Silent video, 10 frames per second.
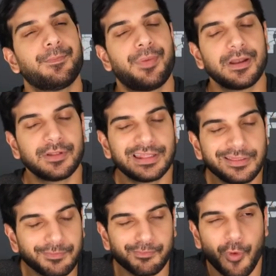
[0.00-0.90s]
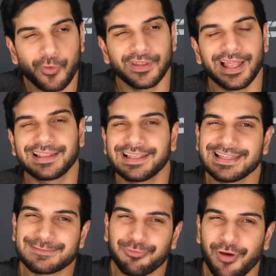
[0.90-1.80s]
But more than likely,
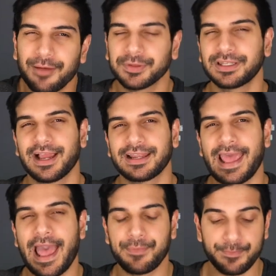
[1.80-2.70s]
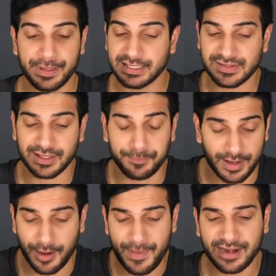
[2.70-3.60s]
it's probably not going to happen because of the
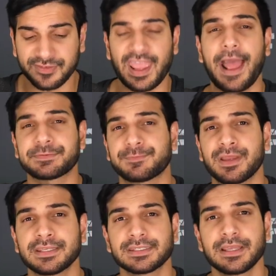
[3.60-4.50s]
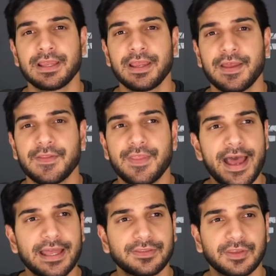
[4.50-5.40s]
amount of cap space
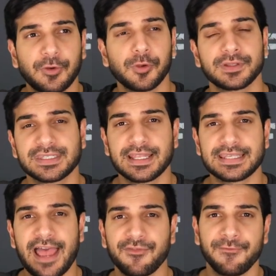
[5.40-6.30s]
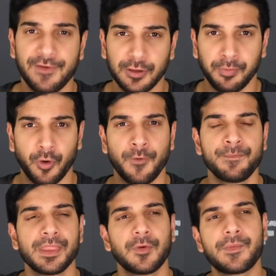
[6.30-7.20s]
that the New Orleans Saints have available.
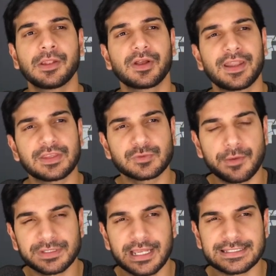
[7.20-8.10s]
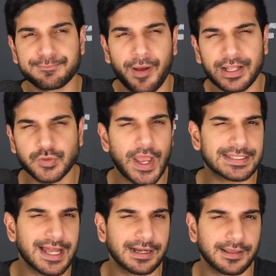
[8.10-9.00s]
We've been looking at this website,
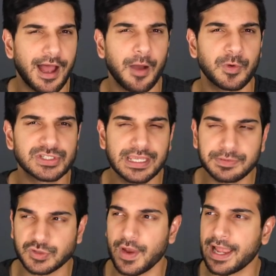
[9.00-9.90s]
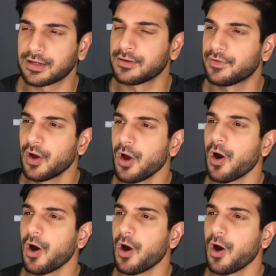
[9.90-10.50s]
spottrack.com, which keeps track of